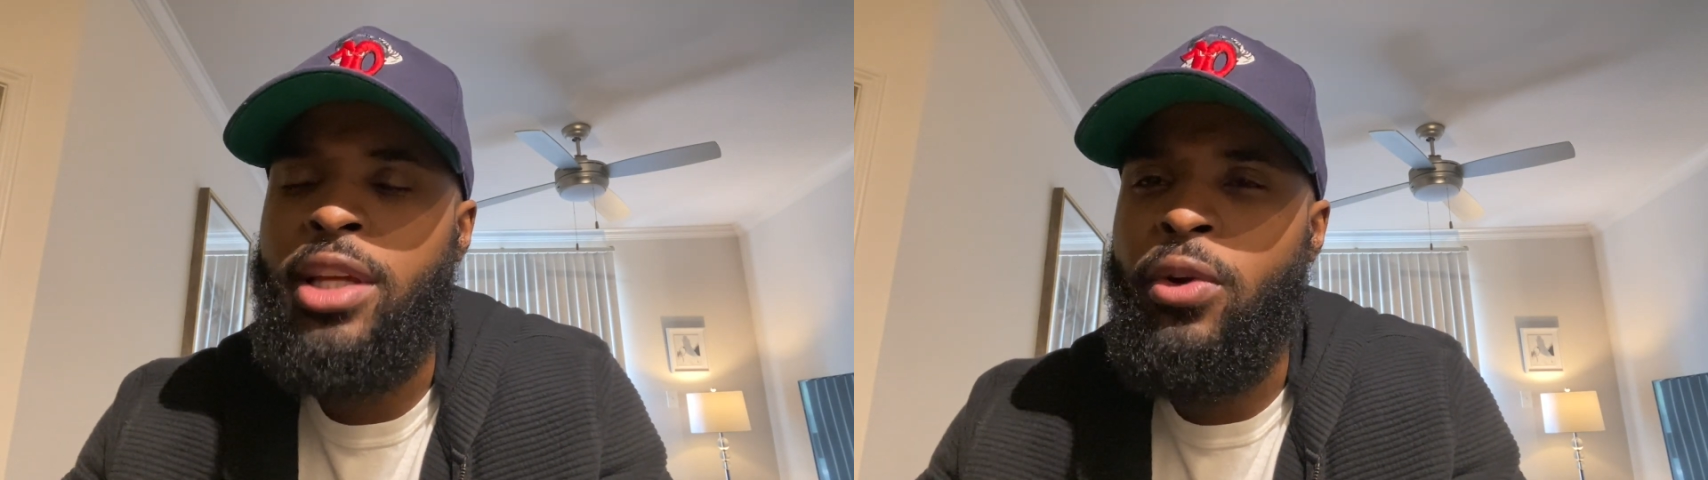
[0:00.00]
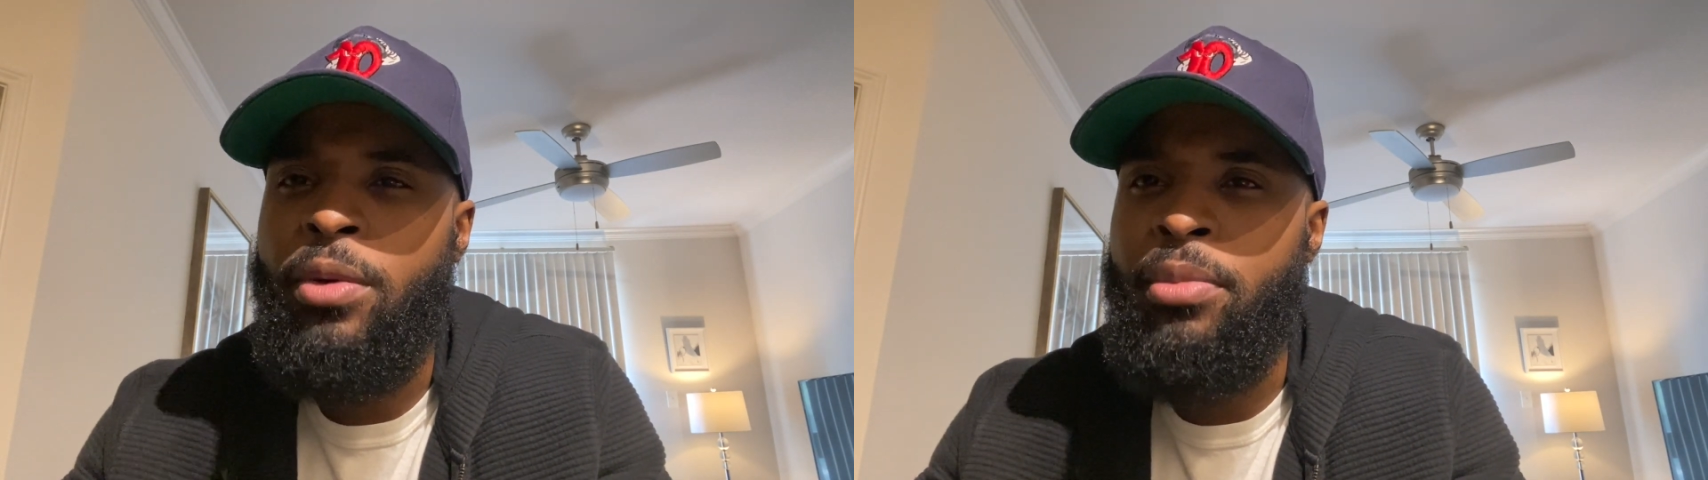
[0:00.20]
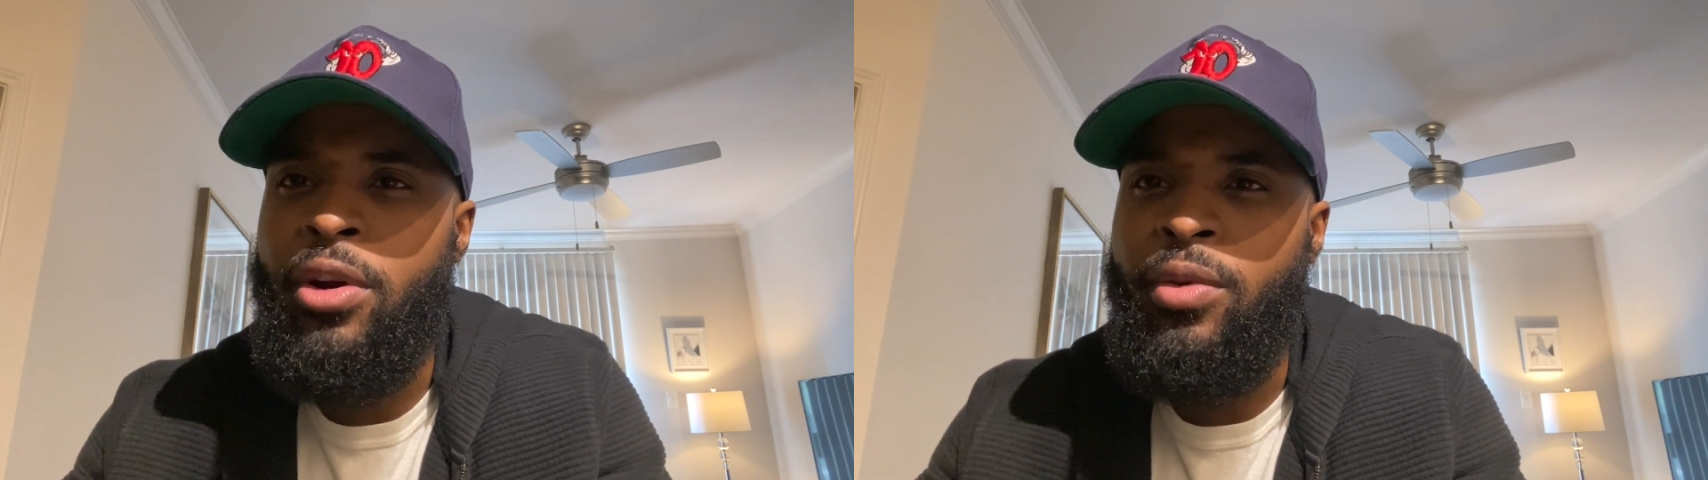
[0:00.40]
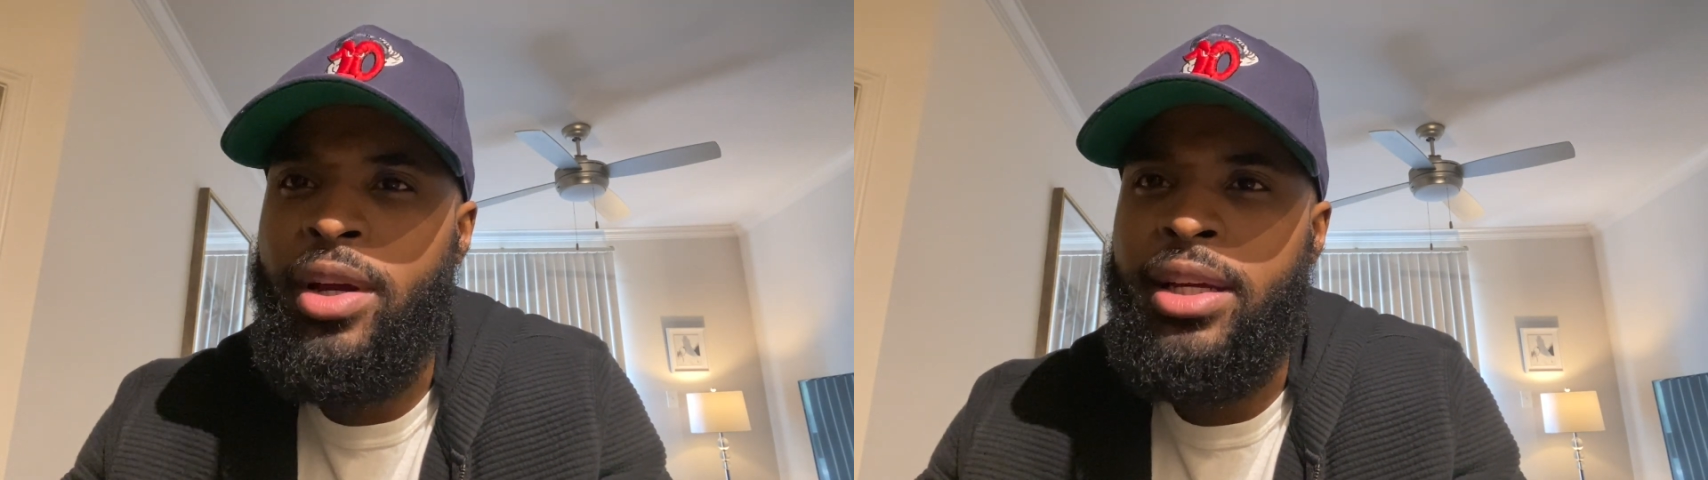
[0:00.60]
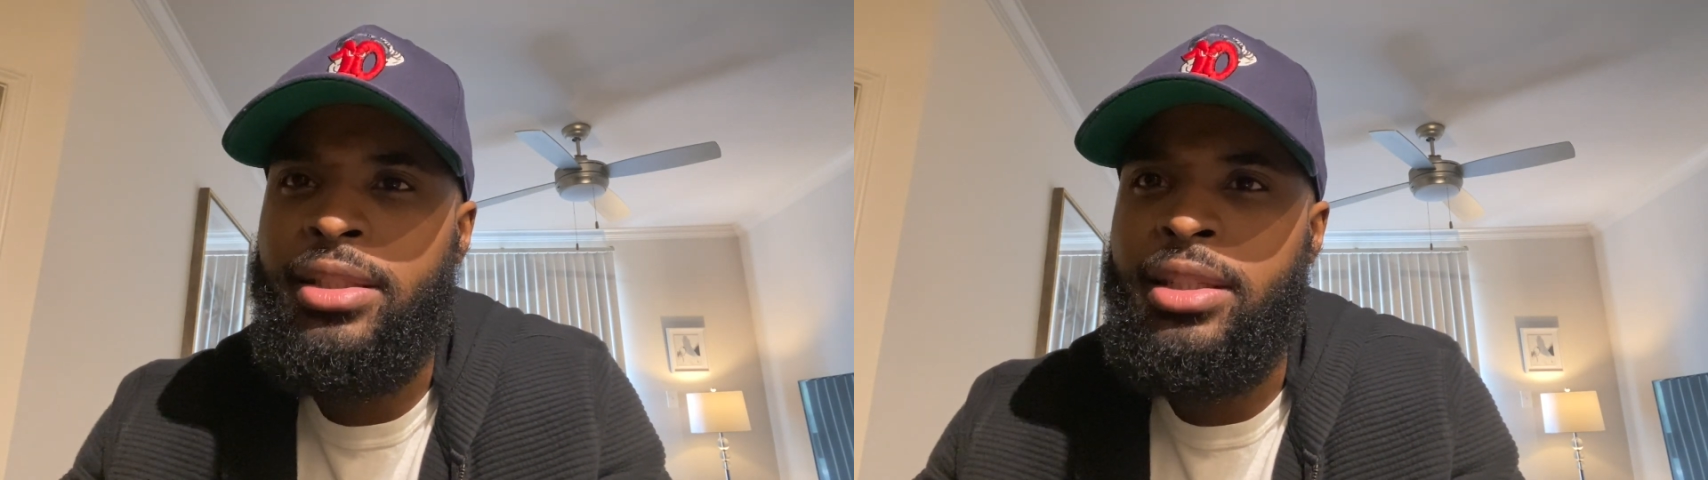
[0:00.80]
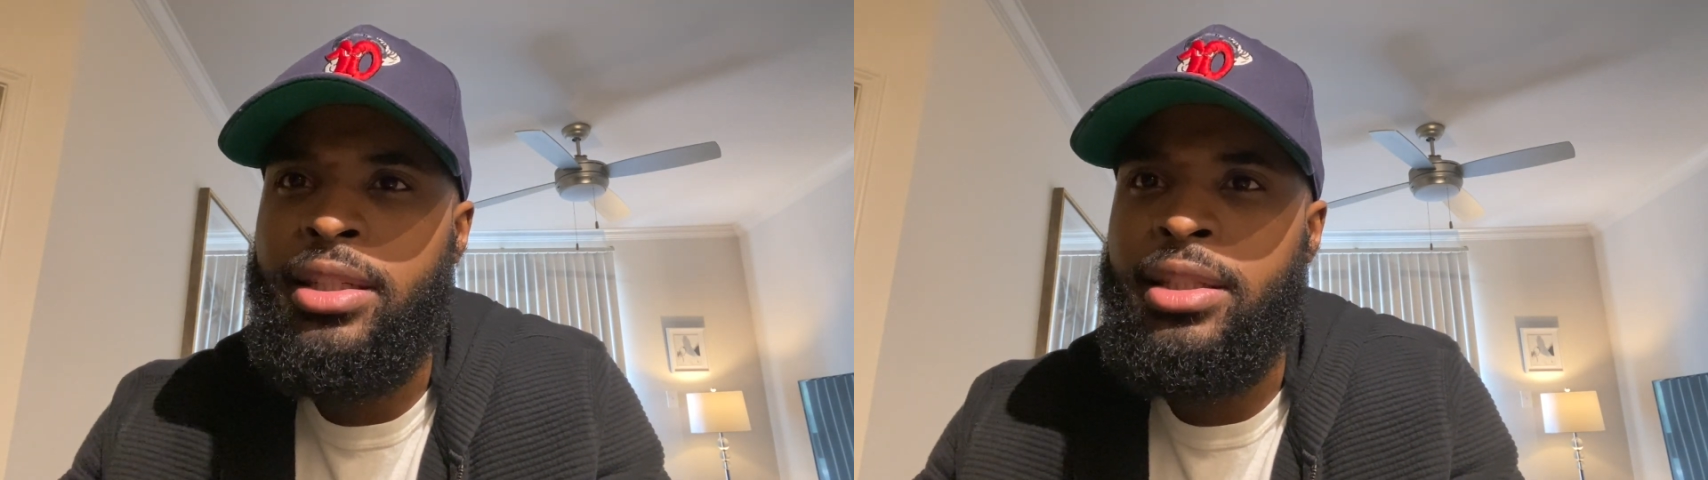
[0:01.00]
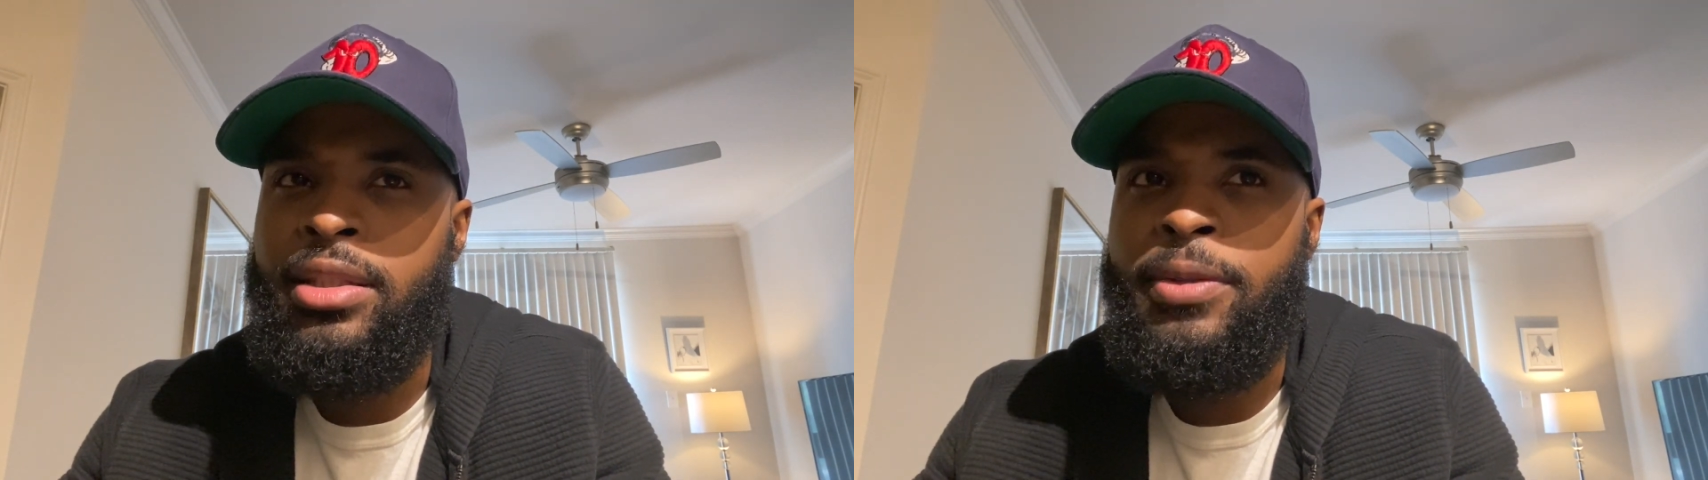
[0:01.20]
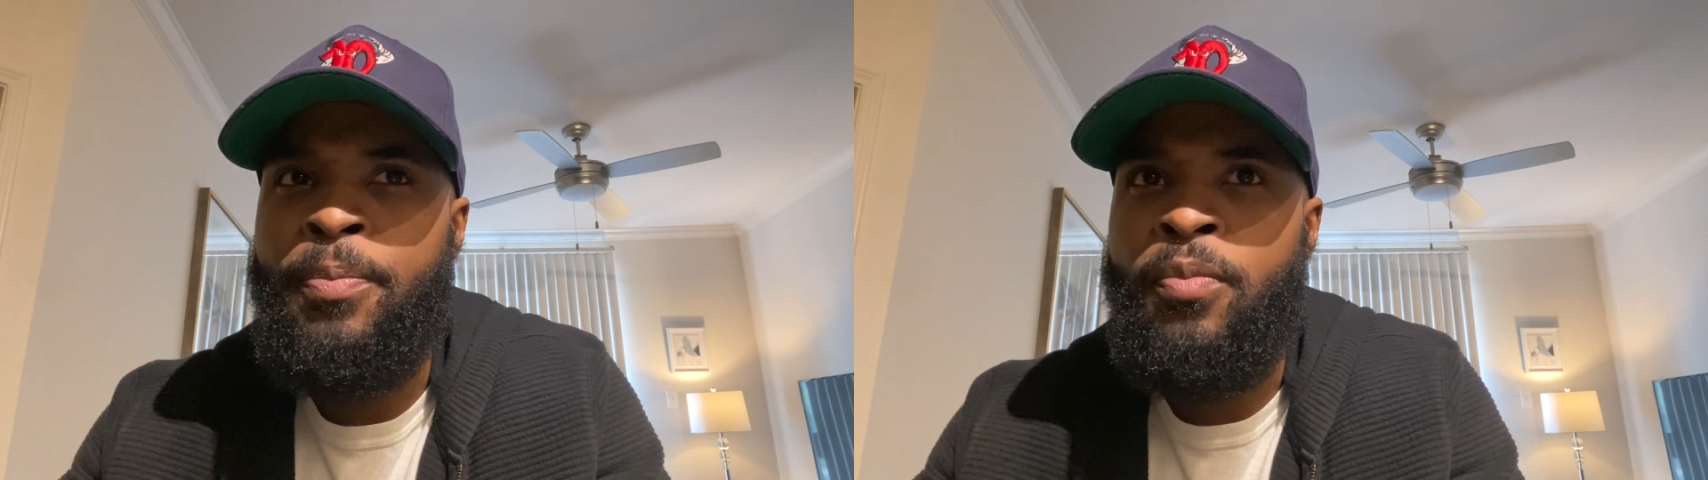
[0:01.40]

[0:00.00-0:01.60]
Ramirez's